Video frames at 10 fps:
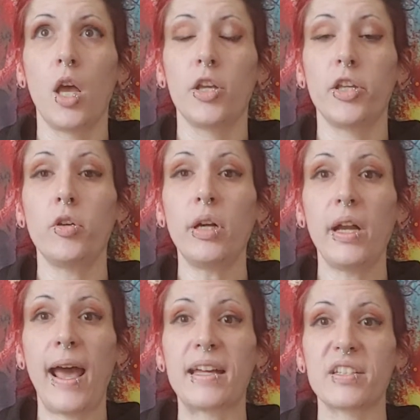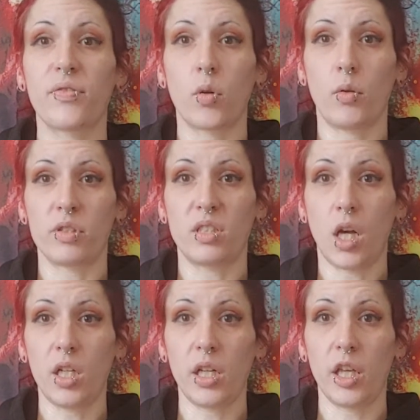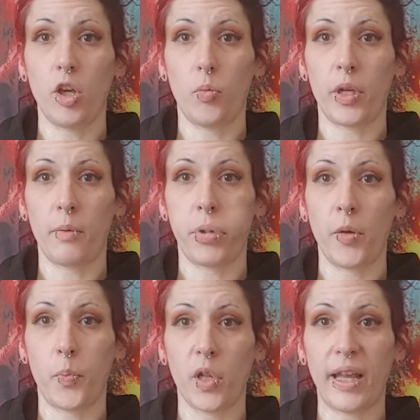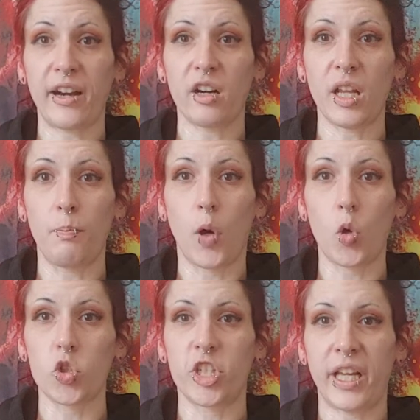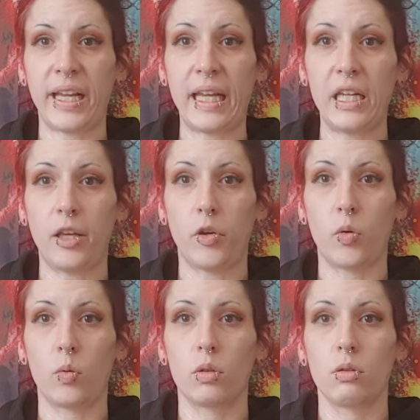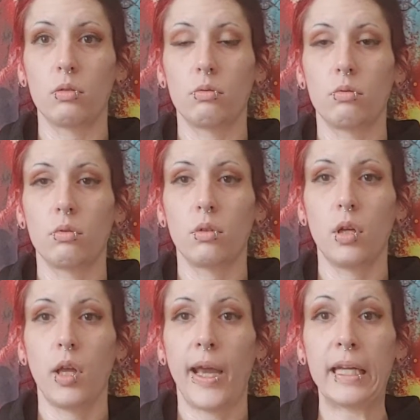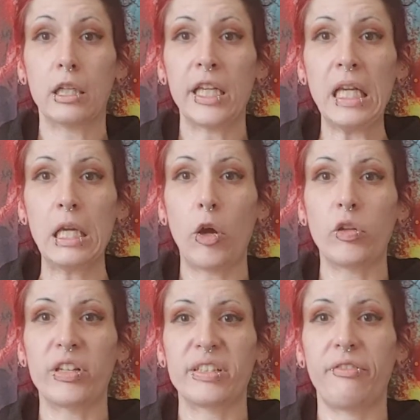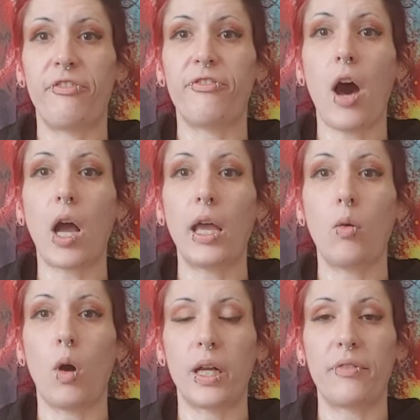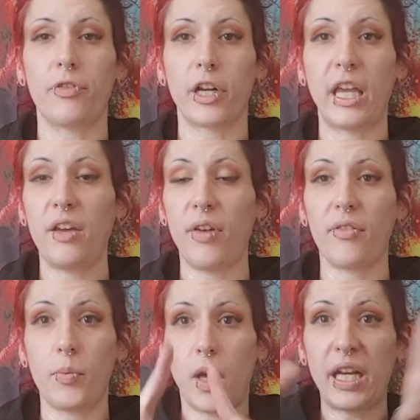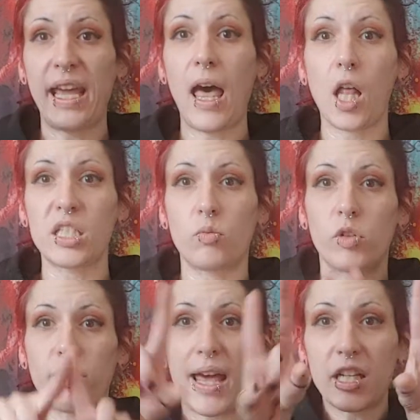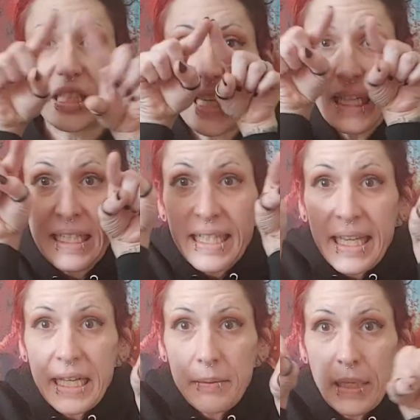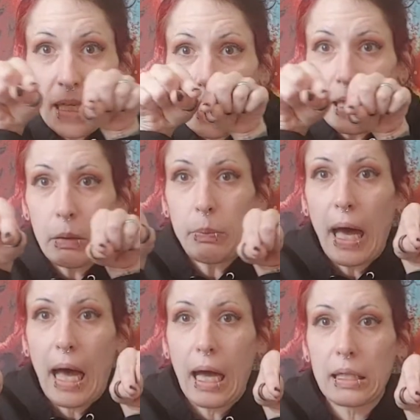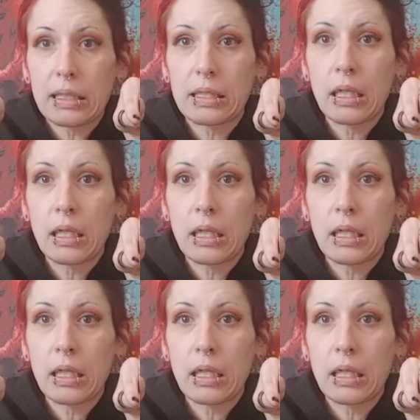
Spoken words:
You didn't ask for what was done to you, but it put polarity bullshit in you. And your ego doesn't fucking want to forgive everybody else and would rather stay in this itty bitty little box